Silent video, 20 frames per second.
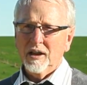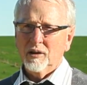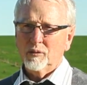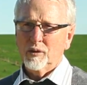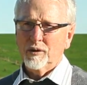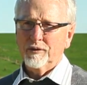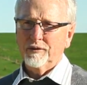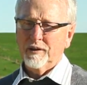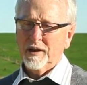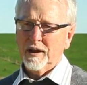
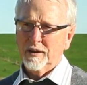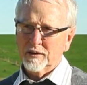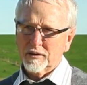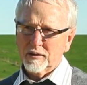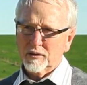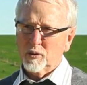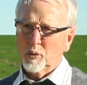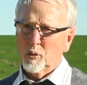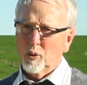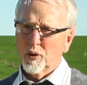We've found
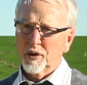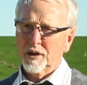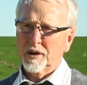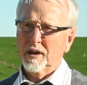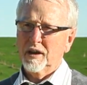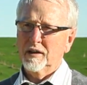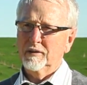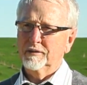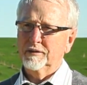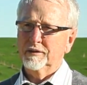that the water
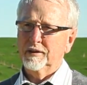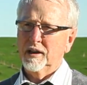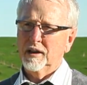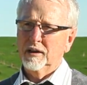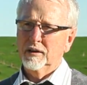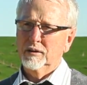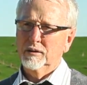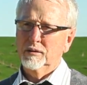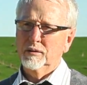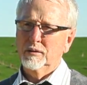can
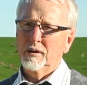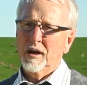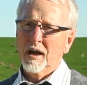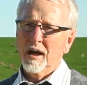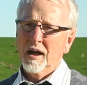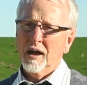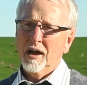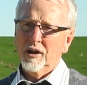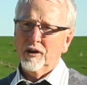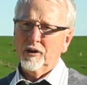flow
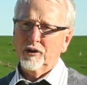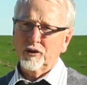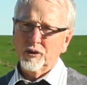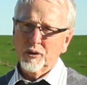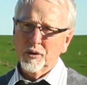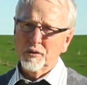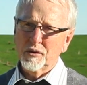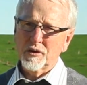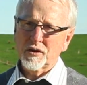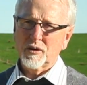
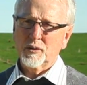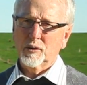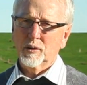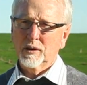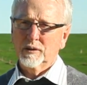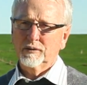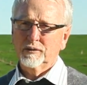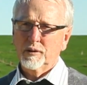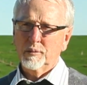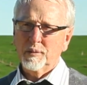through the
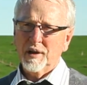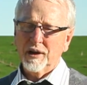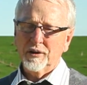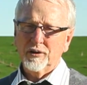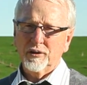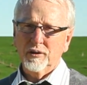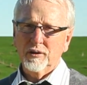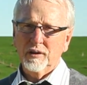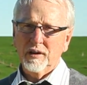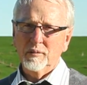soil for about
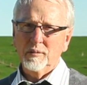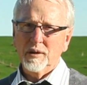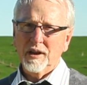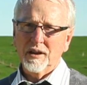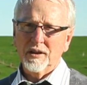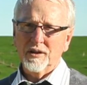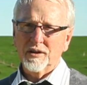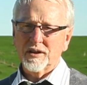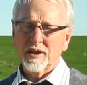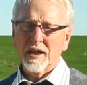30
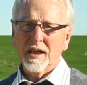metres.